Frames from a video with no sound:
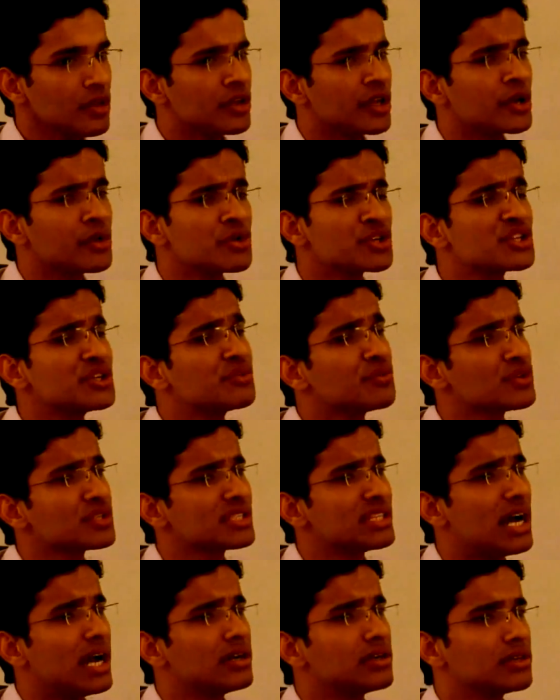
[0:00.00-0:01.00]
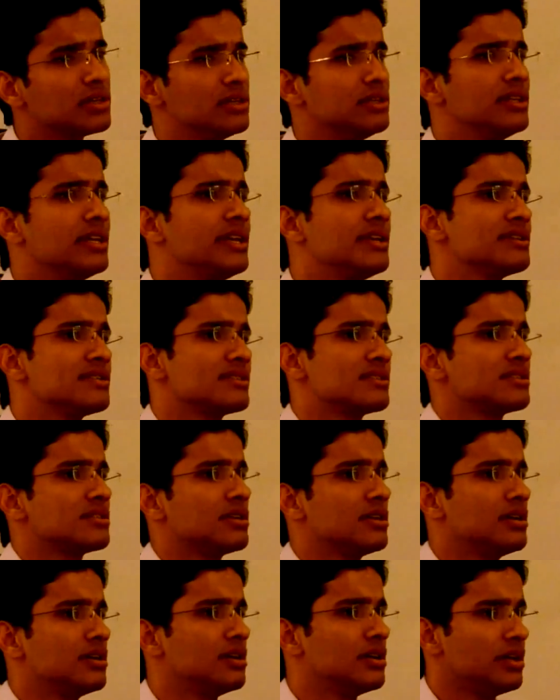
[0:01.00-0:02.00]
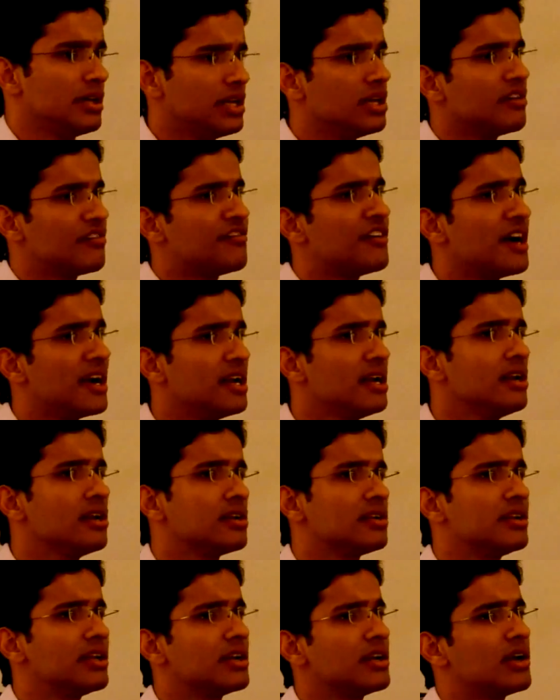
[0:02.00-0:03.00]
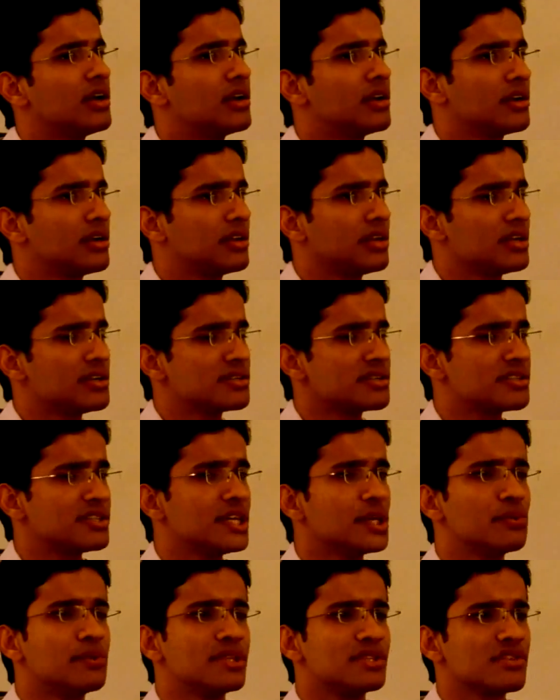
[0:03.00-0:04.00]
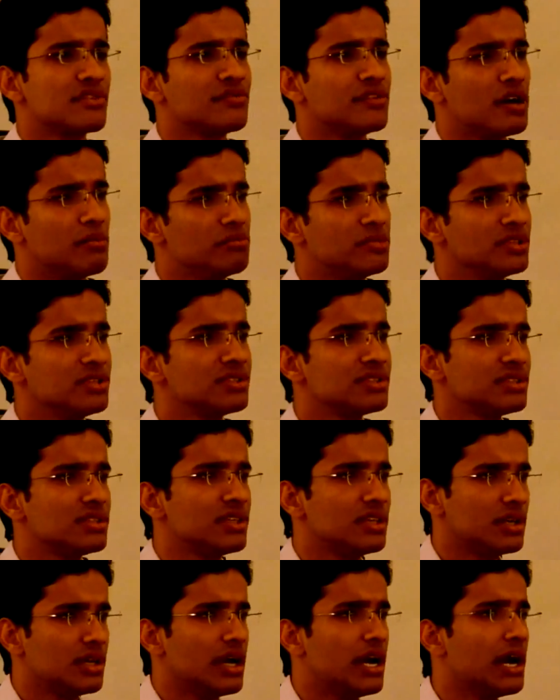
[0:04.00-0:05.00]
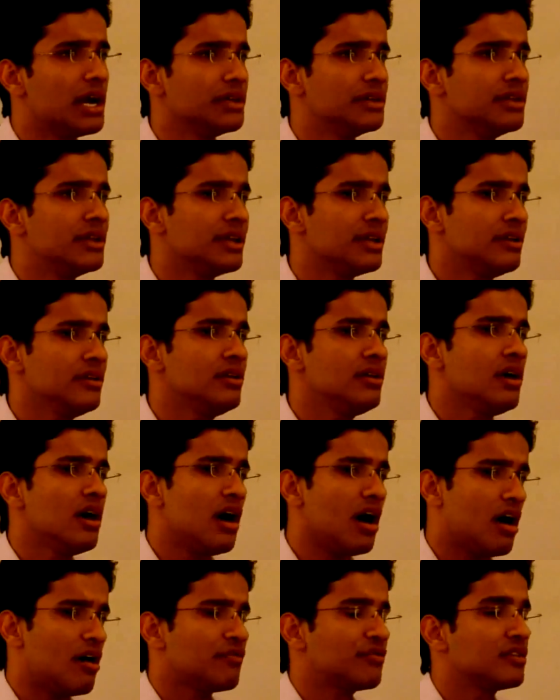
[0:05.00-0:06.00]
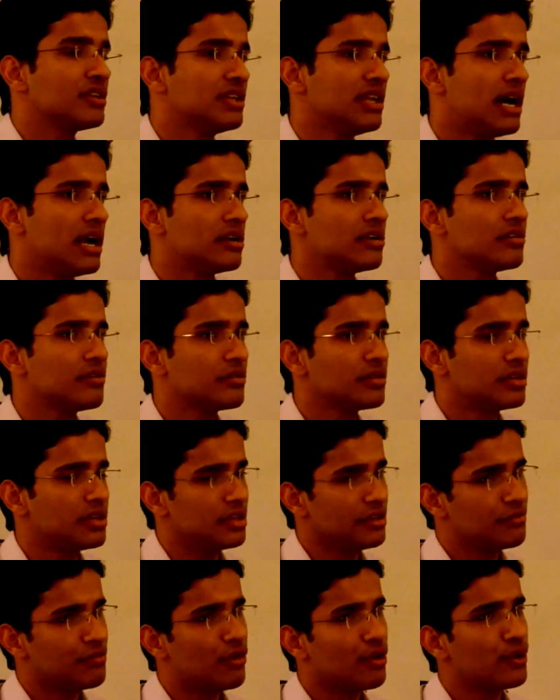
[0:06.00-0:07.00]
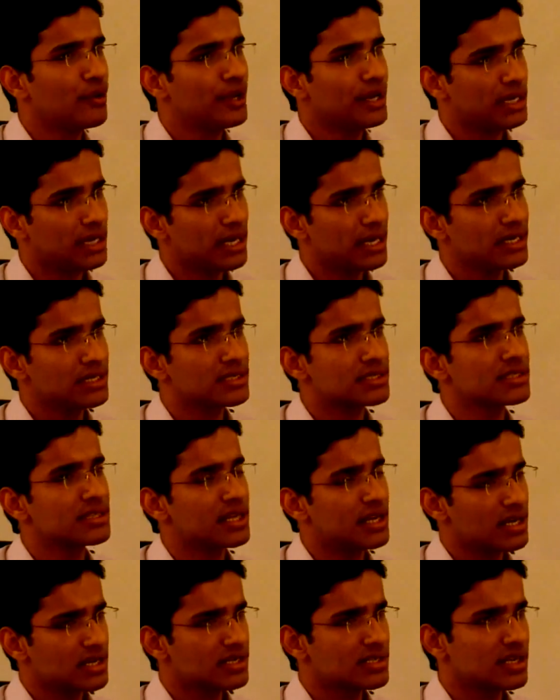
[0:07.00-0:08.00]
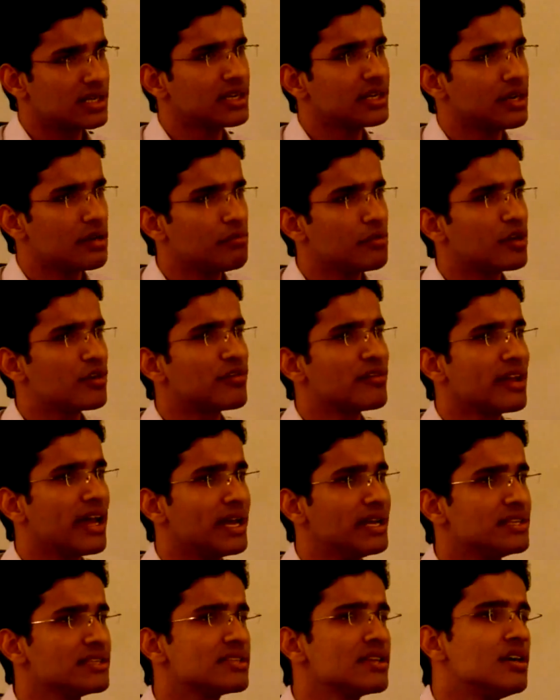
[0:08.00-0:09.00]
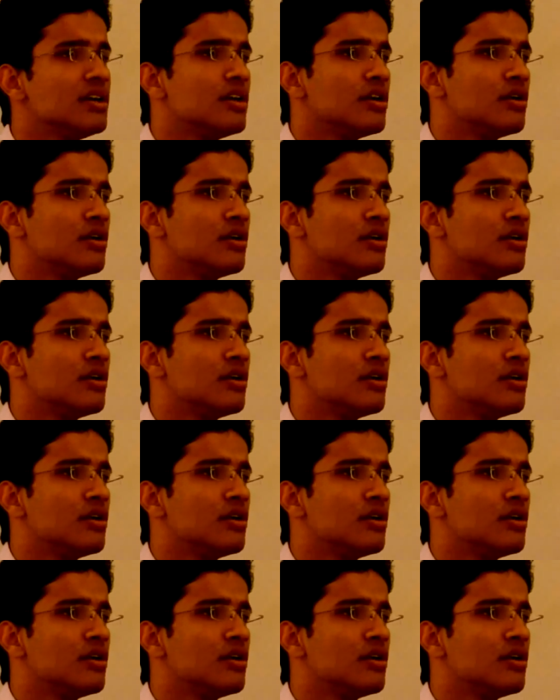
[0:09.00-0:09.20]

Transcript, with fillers: the question was that there is in a file there is a sequence of numbers, and then after that the following lines, there are a certain number of lines